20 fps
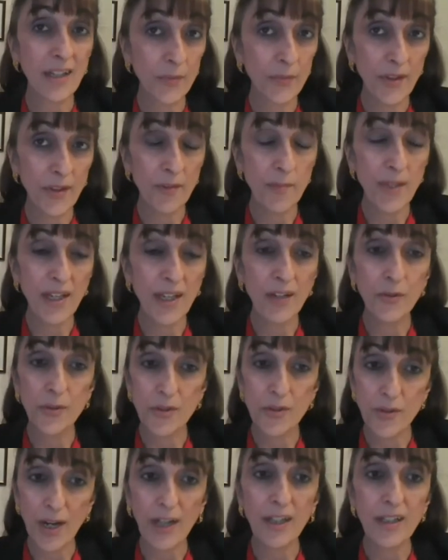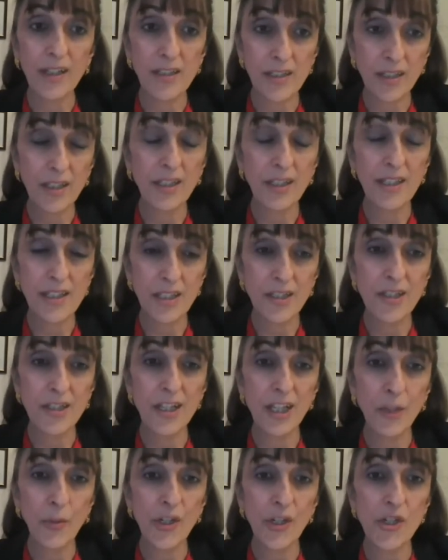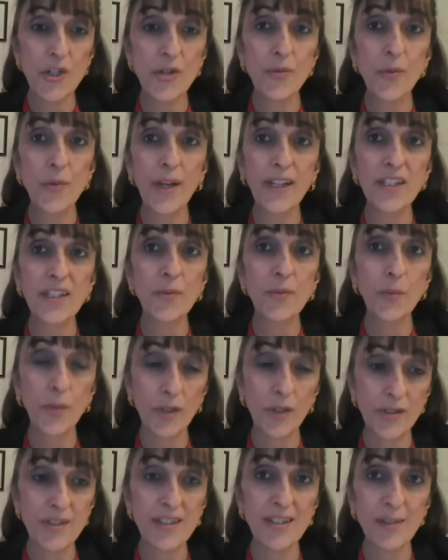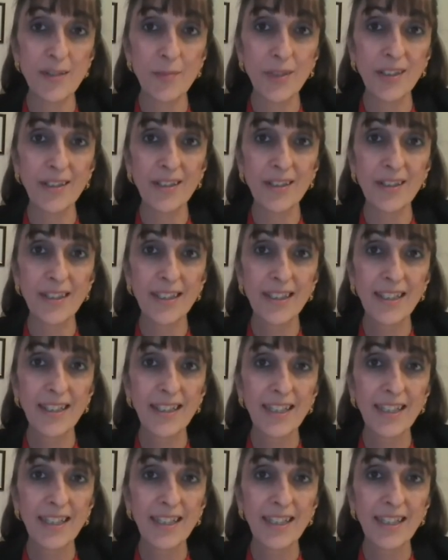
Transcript: arrhythmia, or drug discontinuation rates were similar.